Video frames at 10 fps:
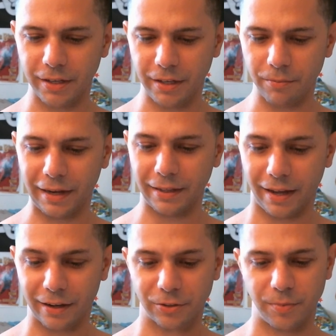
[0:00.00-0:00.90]
eat my
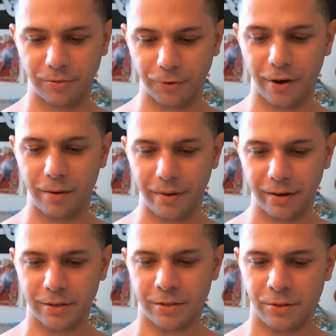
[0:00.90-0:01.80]
legs before I
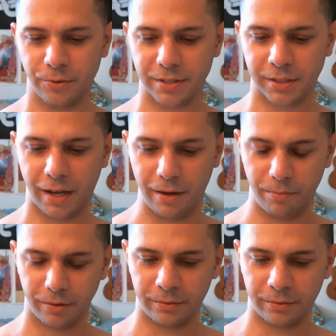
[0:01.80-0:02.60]
managed to escape.